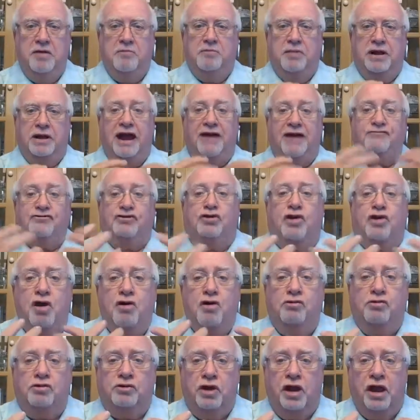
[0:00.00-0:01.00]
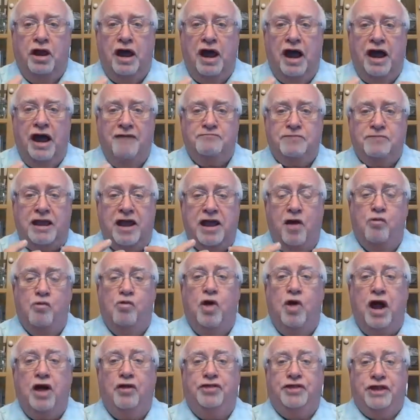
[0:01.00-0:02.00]
But I've grown. I've become
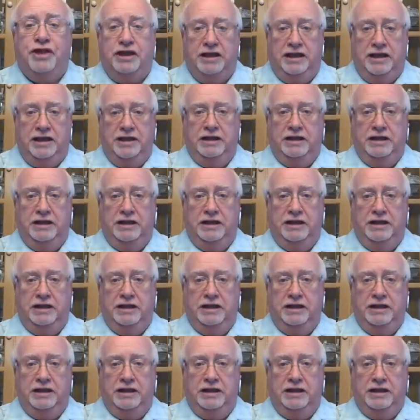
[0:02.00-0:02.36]
wealthy